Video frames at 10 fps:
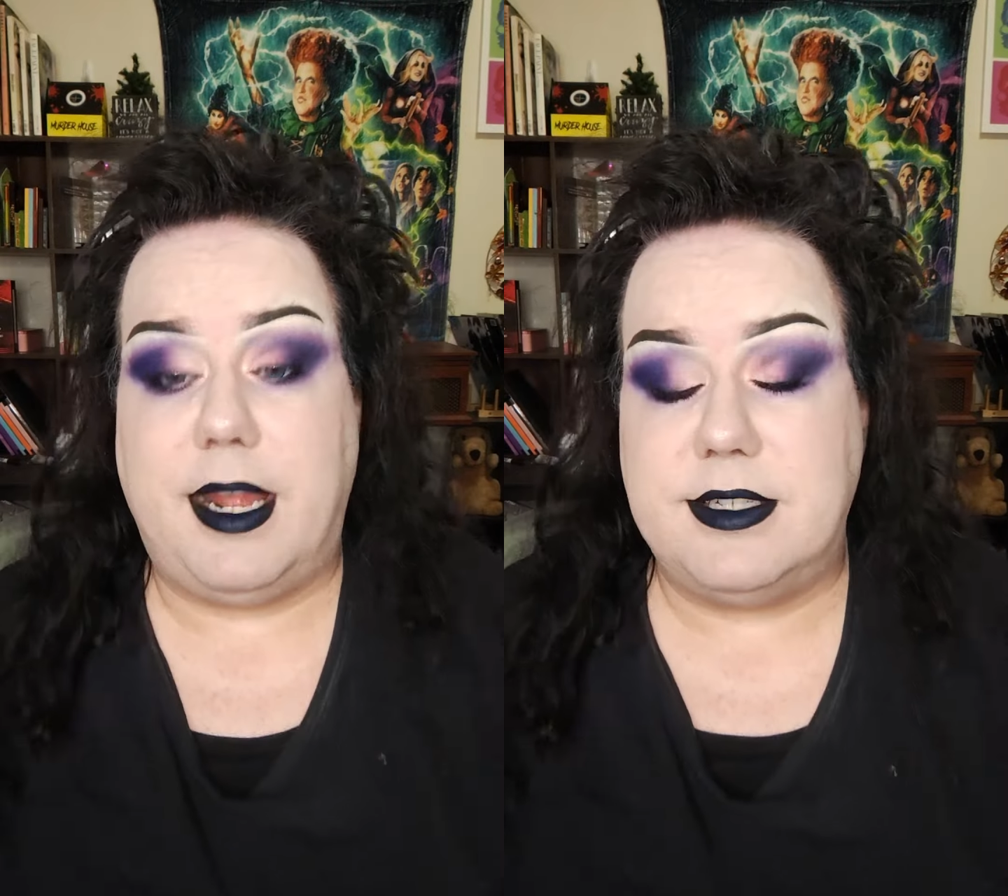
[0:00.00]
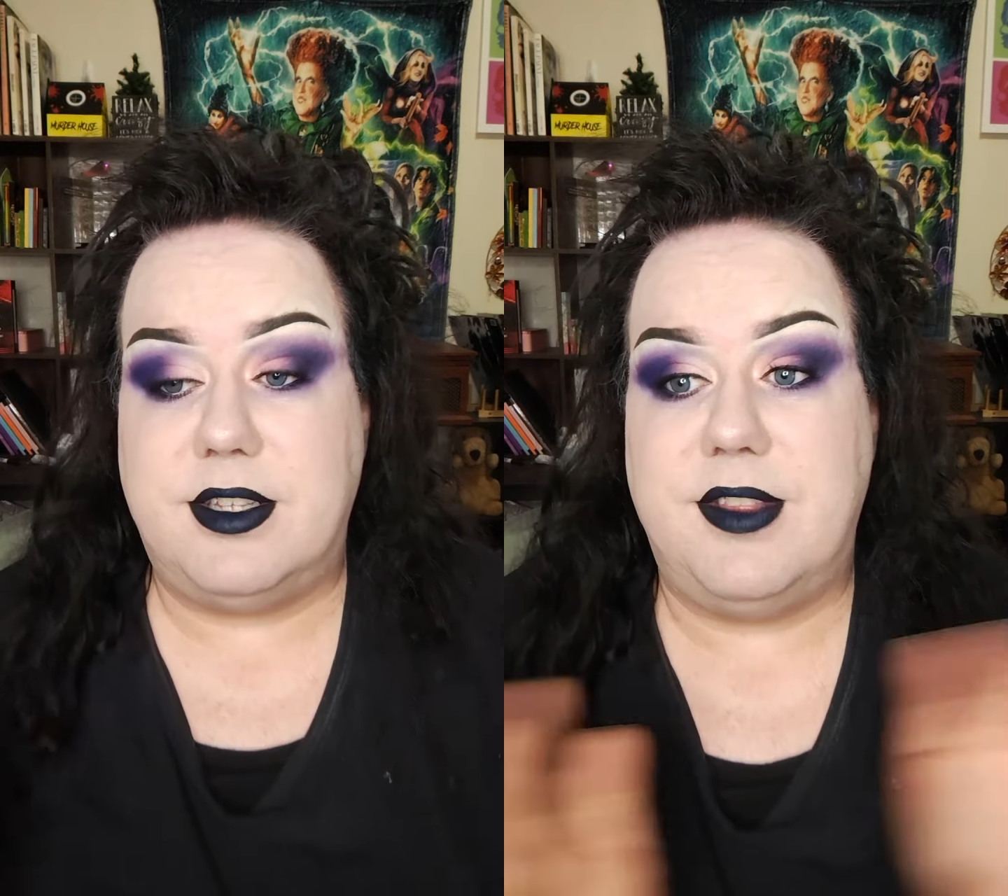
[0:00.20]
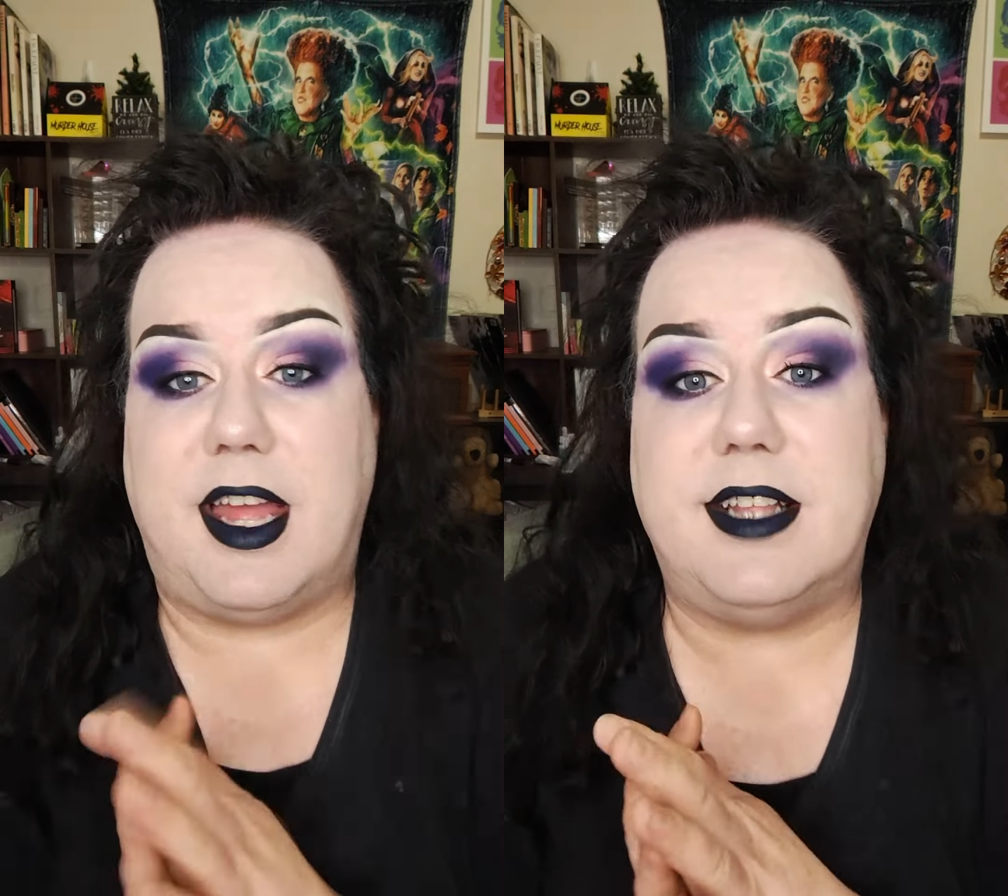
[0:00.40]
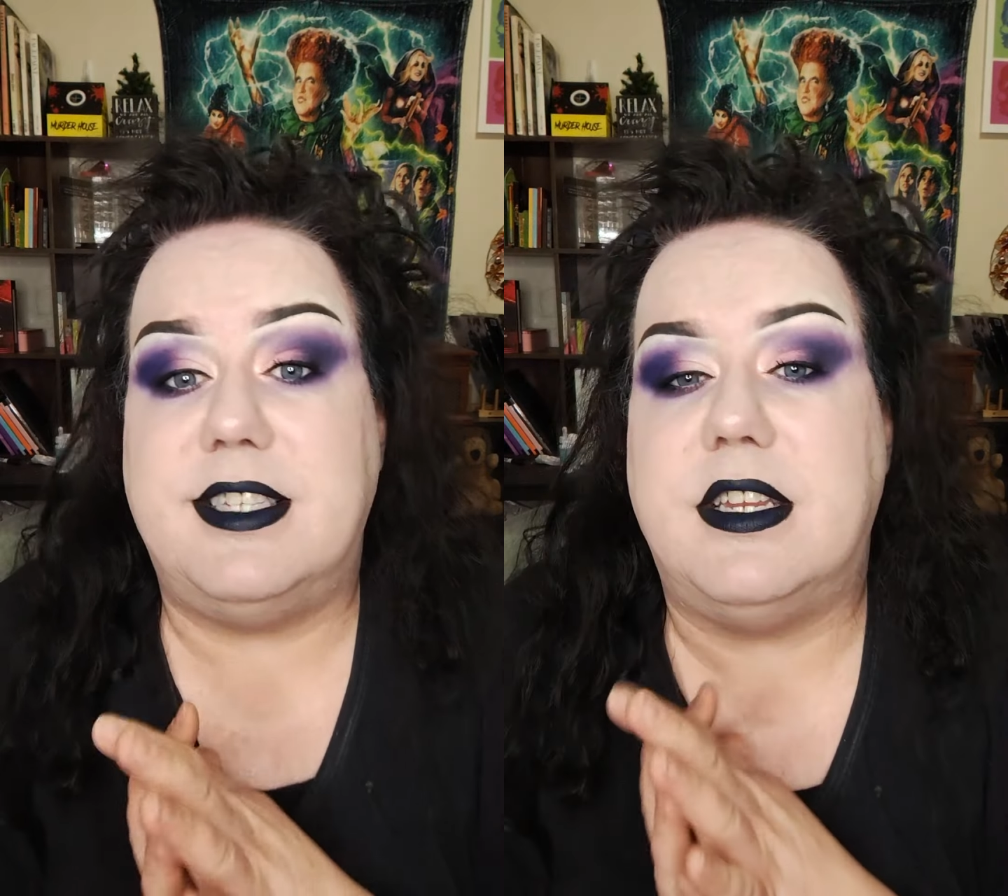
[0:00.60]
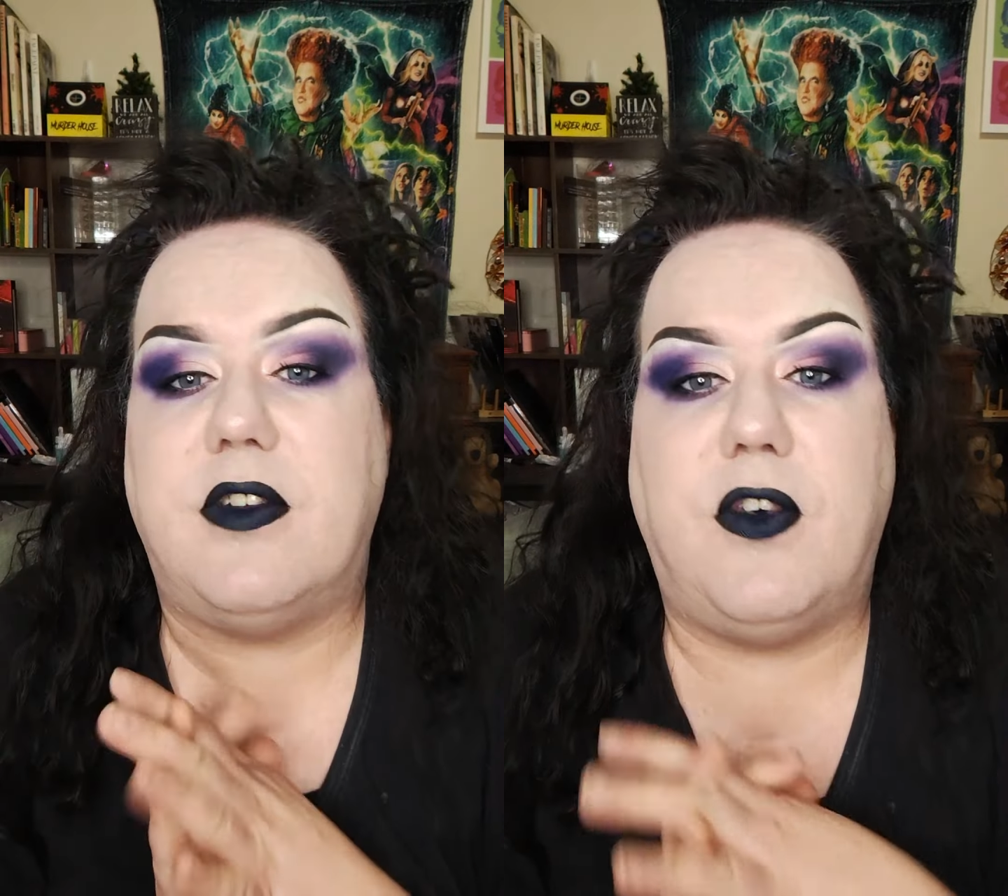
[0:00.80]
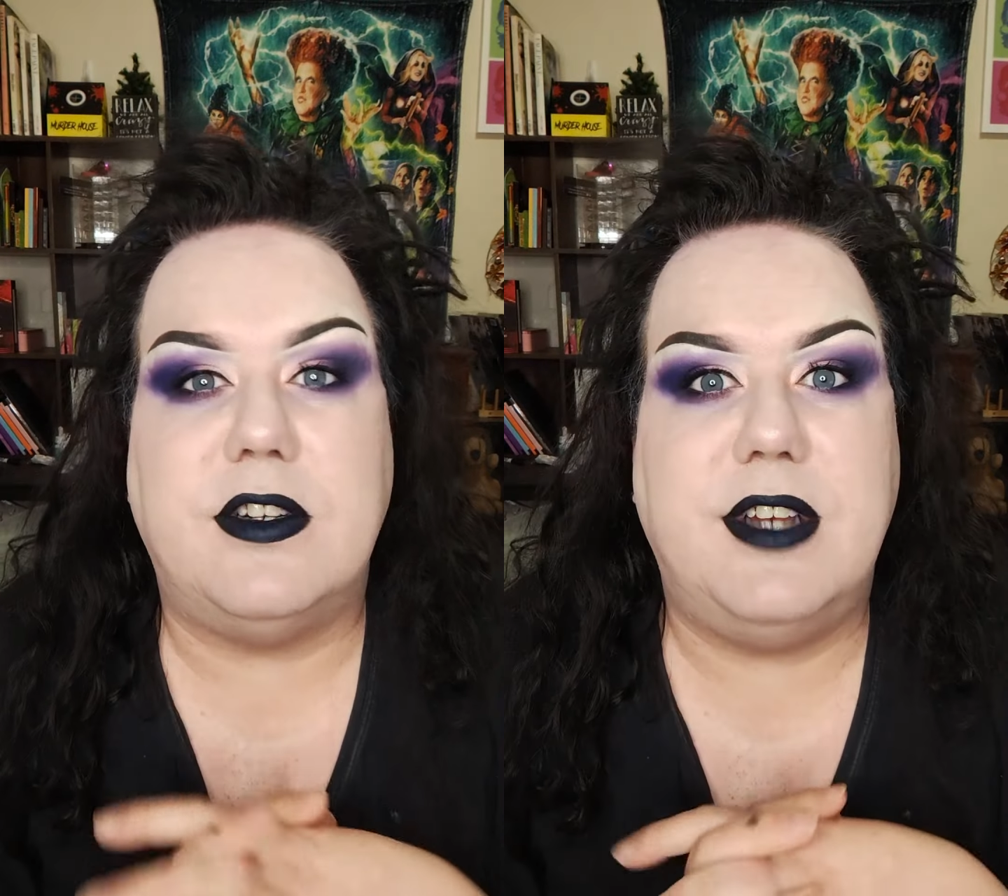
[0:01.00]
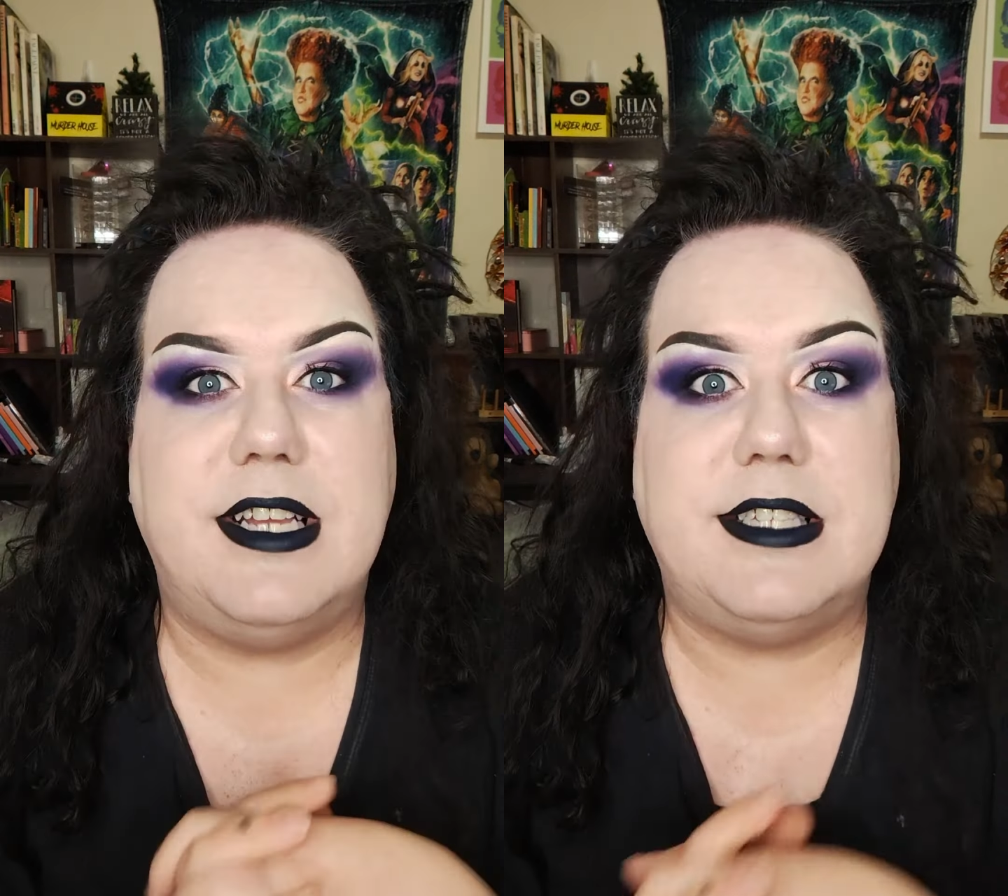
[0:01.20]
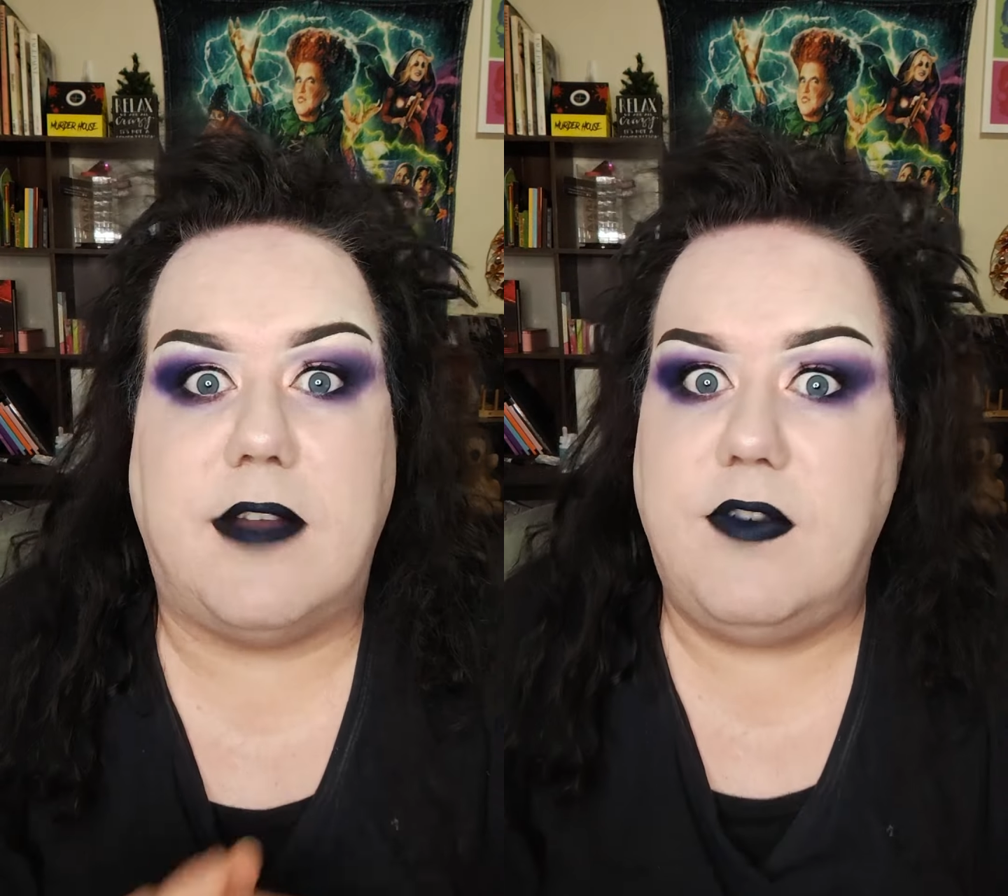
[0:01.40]
Alright, so that is it for
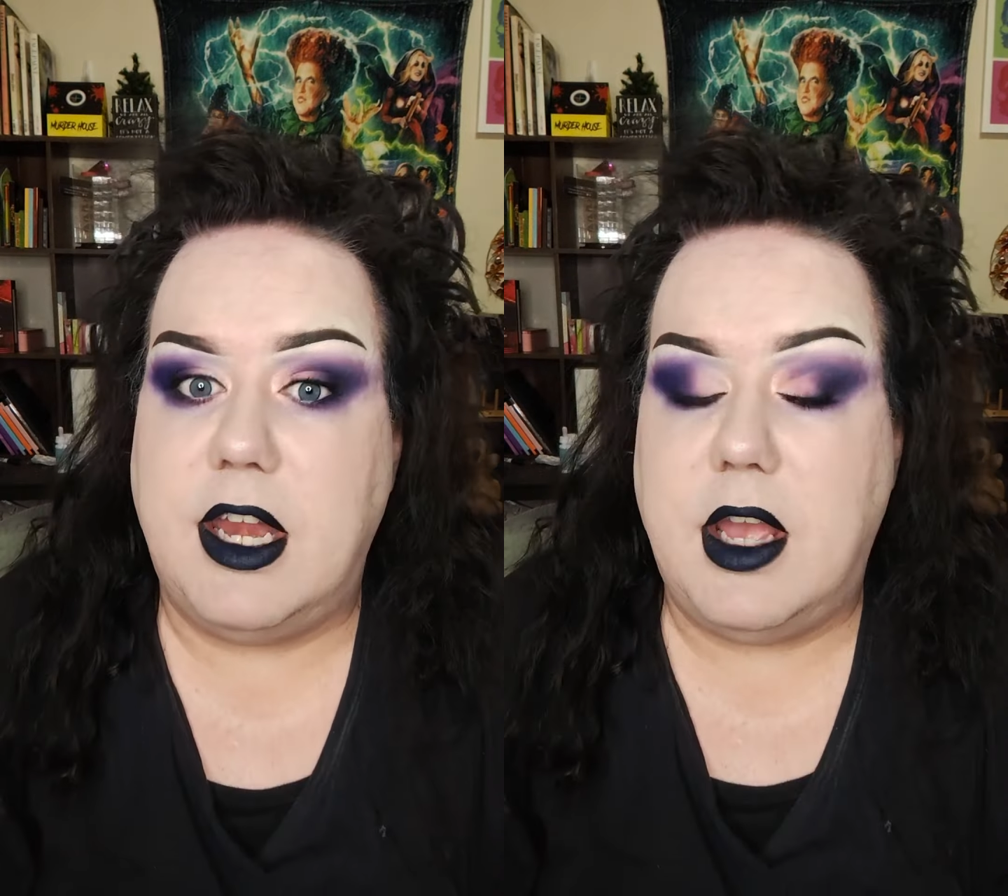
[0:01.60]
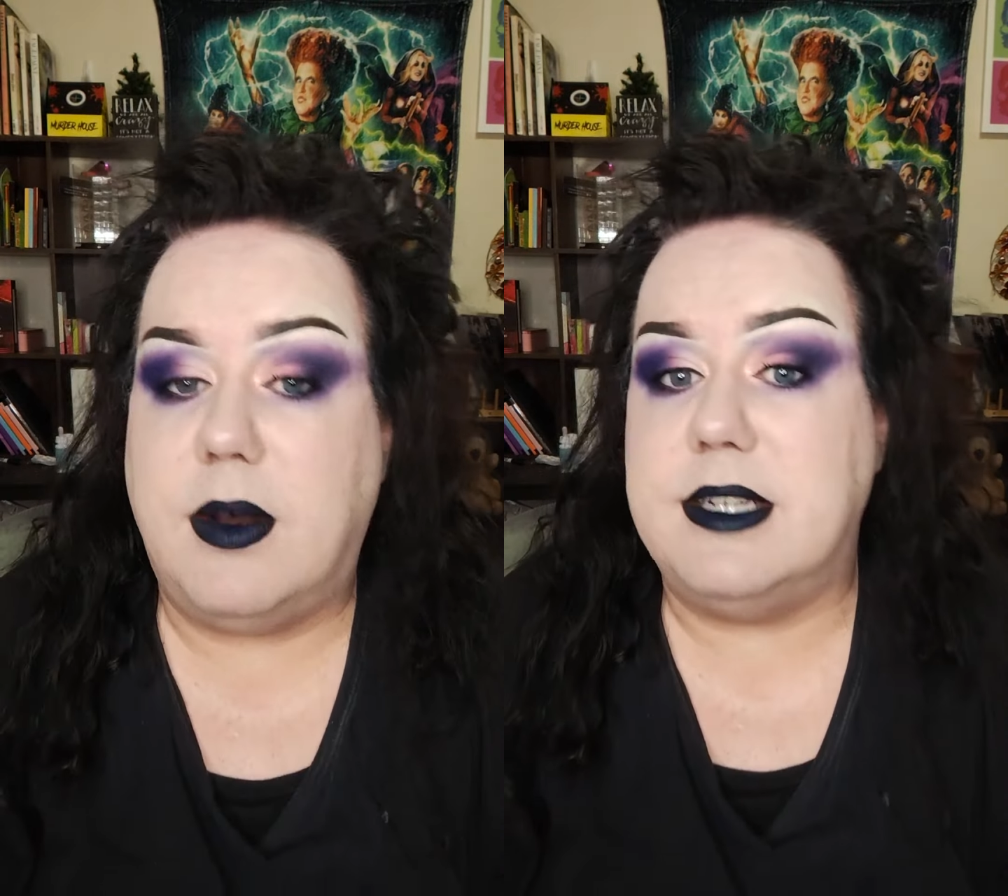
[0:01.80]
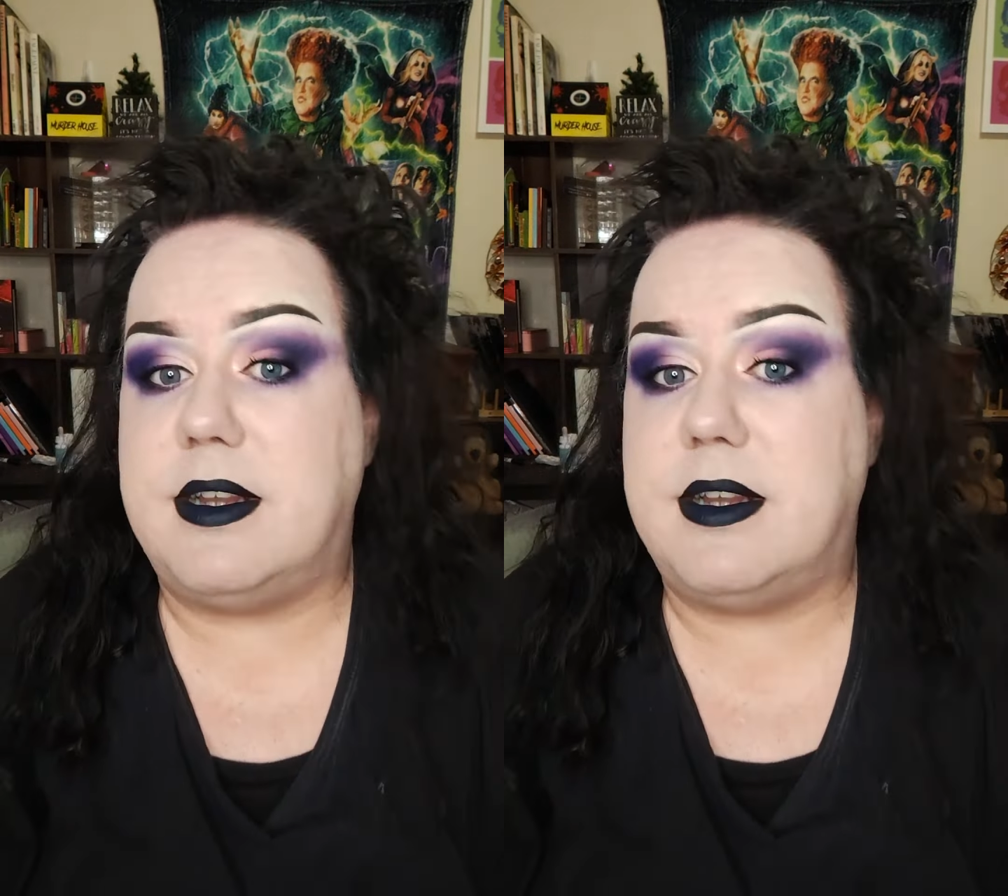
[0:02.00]
today's video.